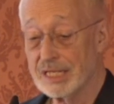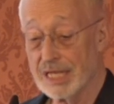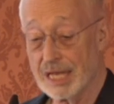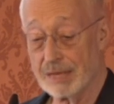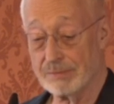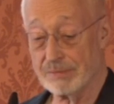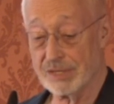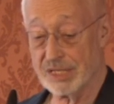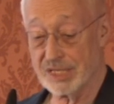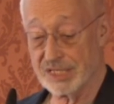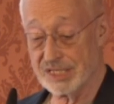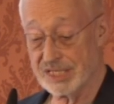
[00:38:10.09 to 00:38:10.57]

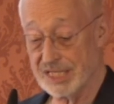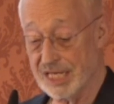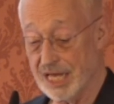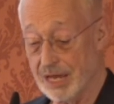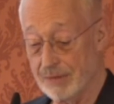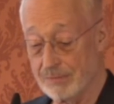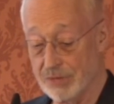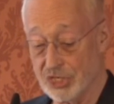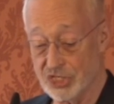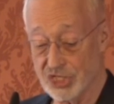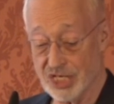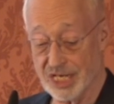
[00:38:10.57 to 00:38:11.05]
I'm going to see
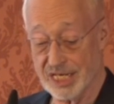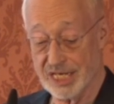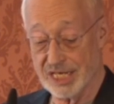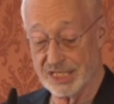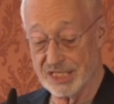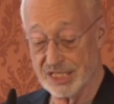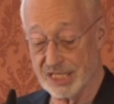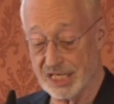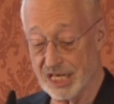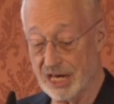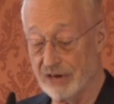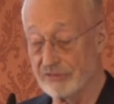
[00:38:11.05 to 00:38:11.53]
how much I
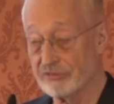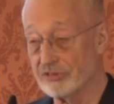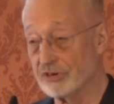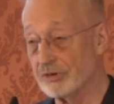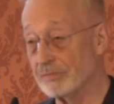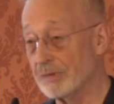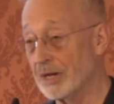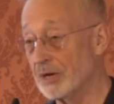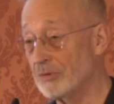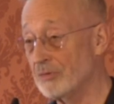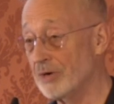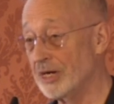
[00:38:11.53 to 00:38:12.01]
get to cover
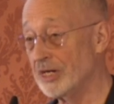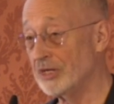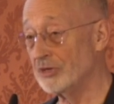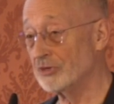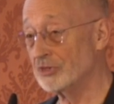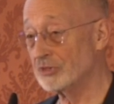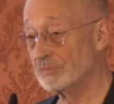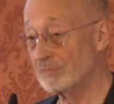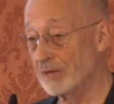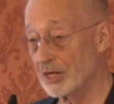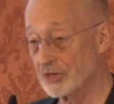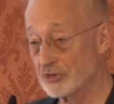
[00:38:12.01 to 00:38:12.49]
about radio
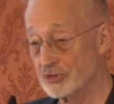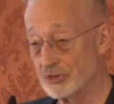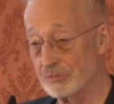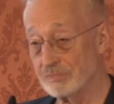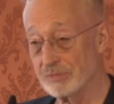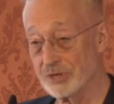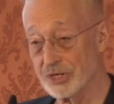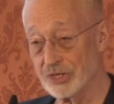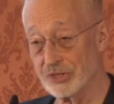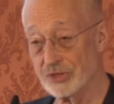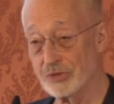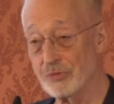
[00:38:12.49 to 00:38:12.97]
spectrum,
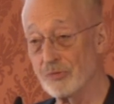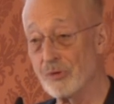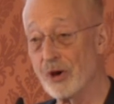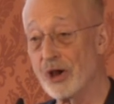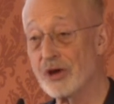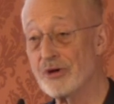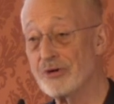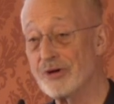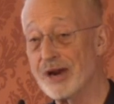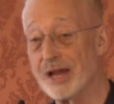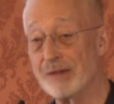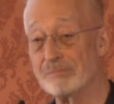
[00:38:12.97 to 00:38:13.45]
but in the
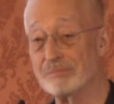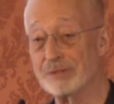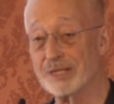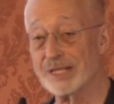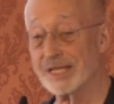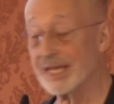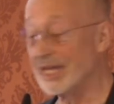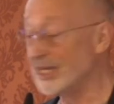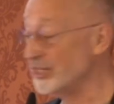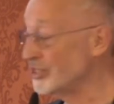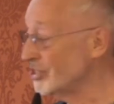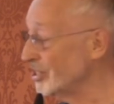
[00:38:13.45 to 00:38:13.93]
water
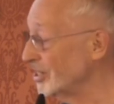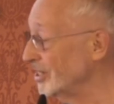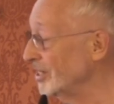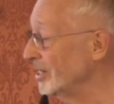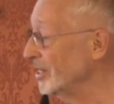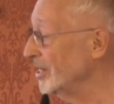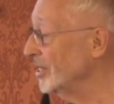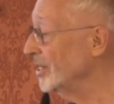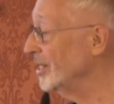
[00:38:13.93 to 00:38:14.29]
application,